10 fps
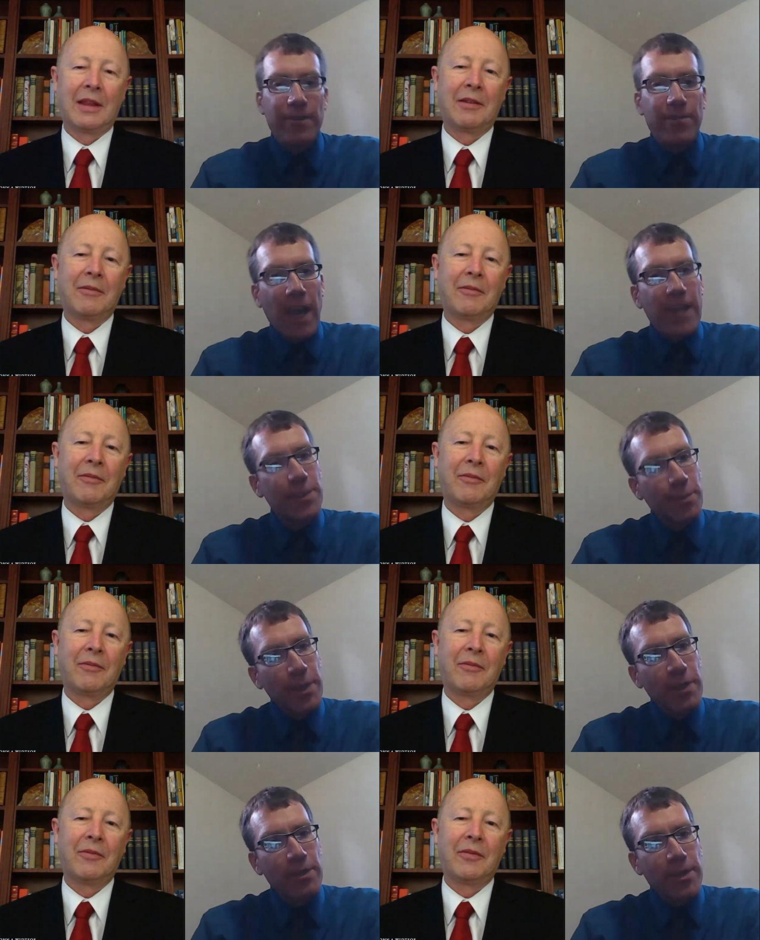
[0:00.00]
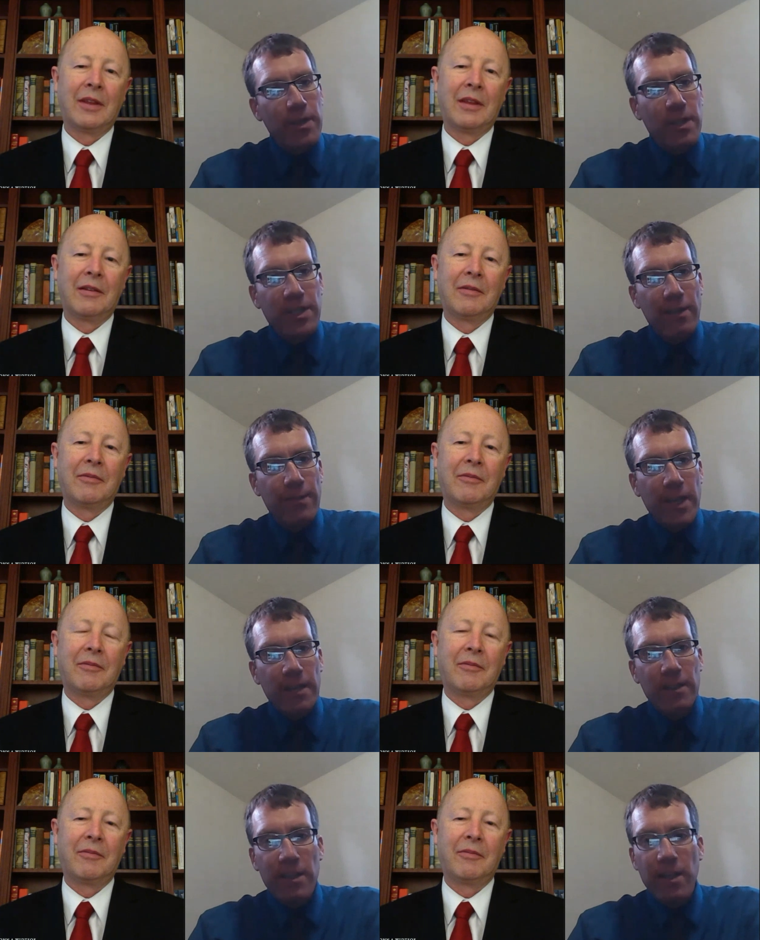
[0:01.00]
Speaker 1: divides readers. At least I
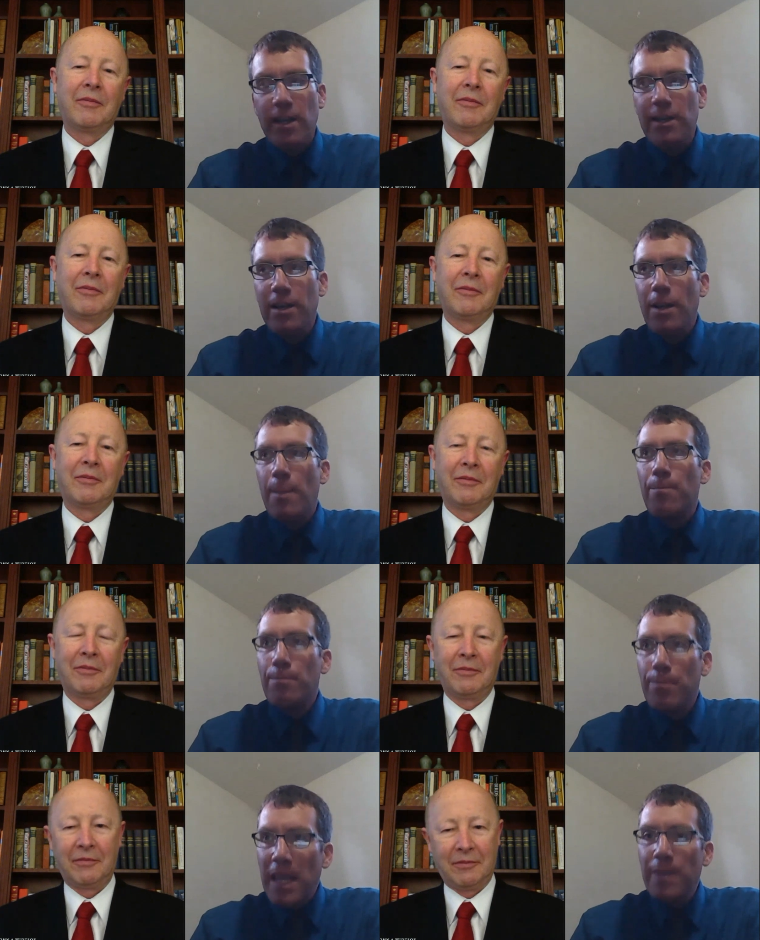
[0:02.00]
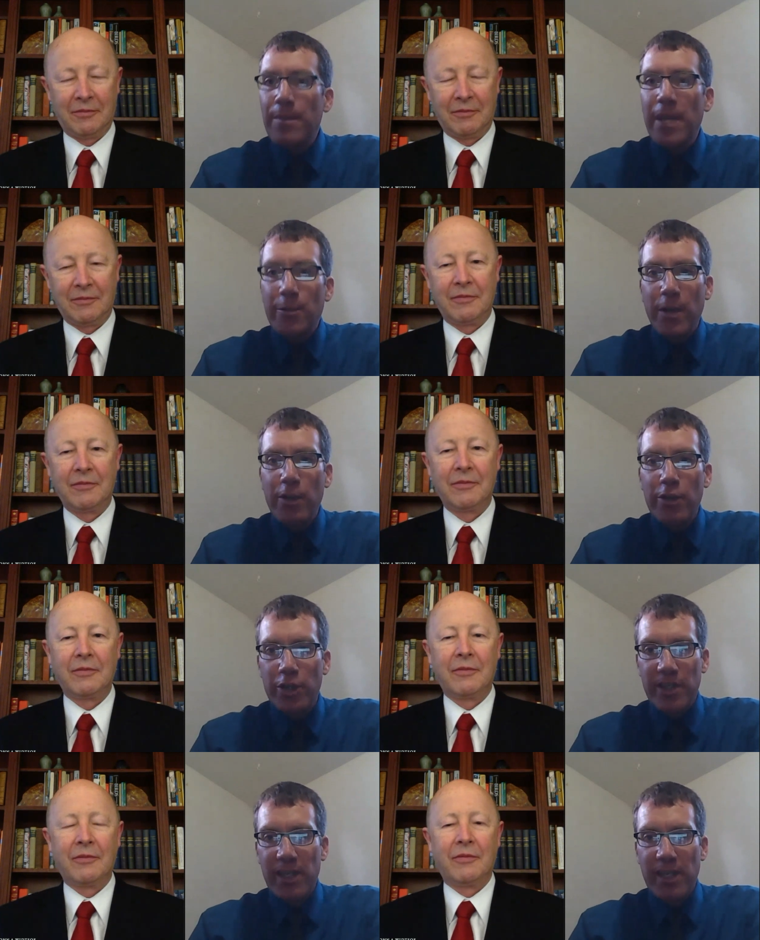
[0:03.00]
find uh, many many readers
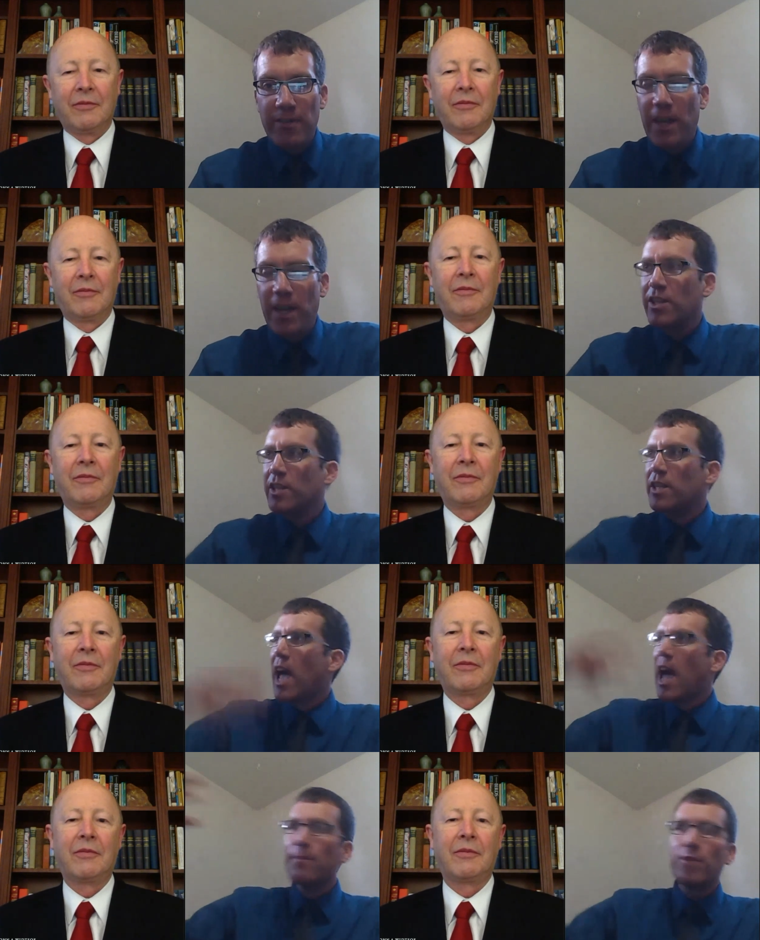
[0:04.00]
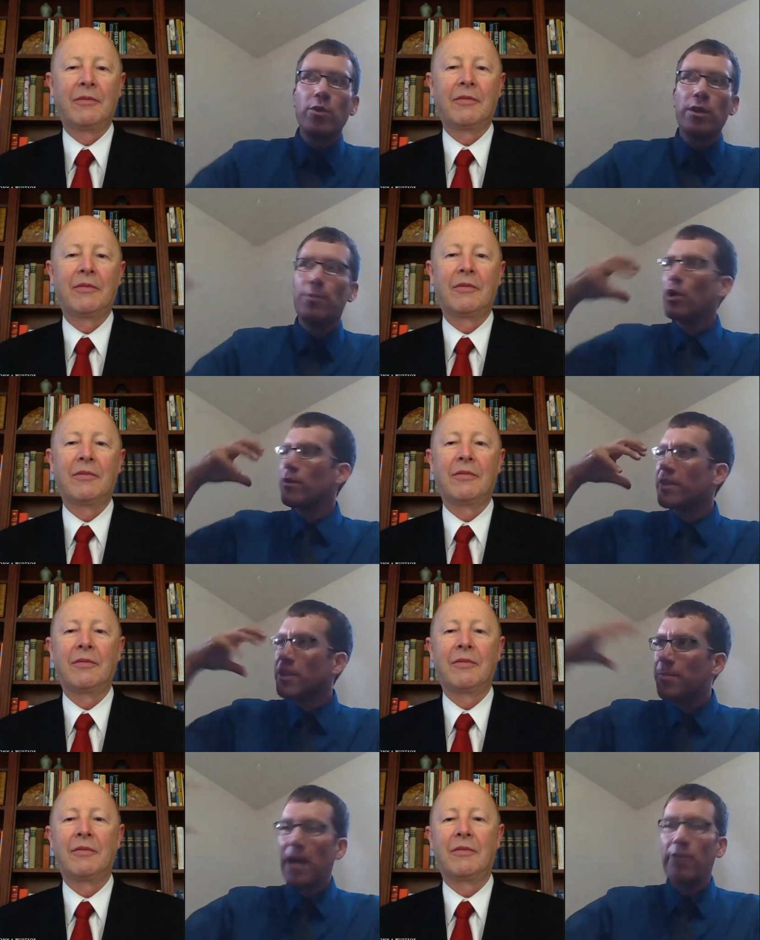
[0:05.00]
just see Nephi as this absolutely perfect
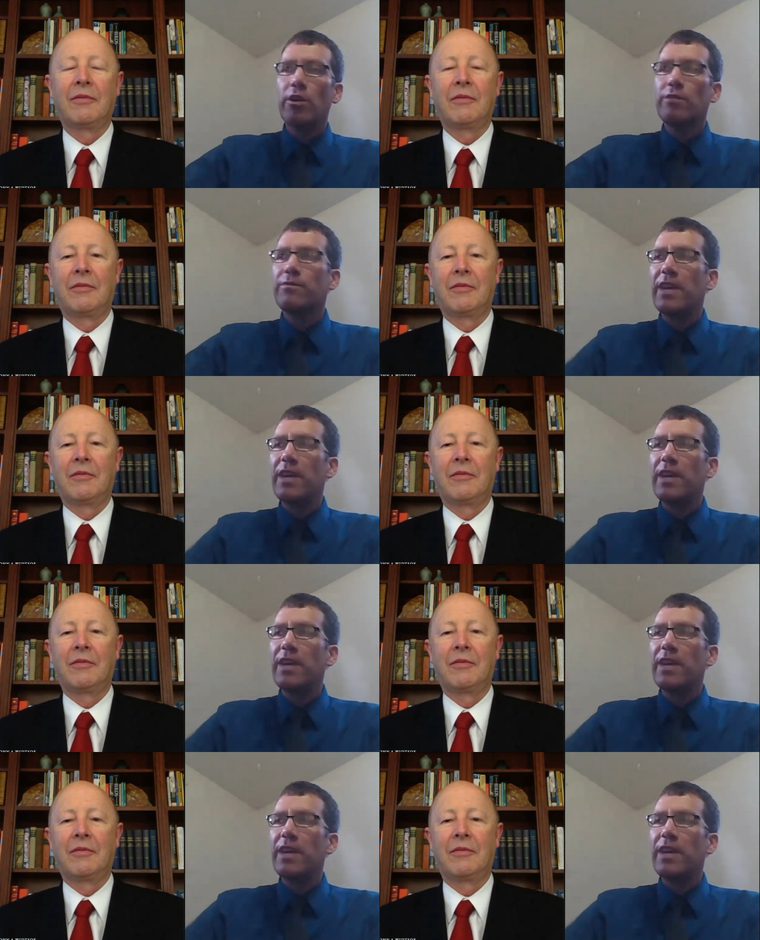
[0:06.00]
paragon of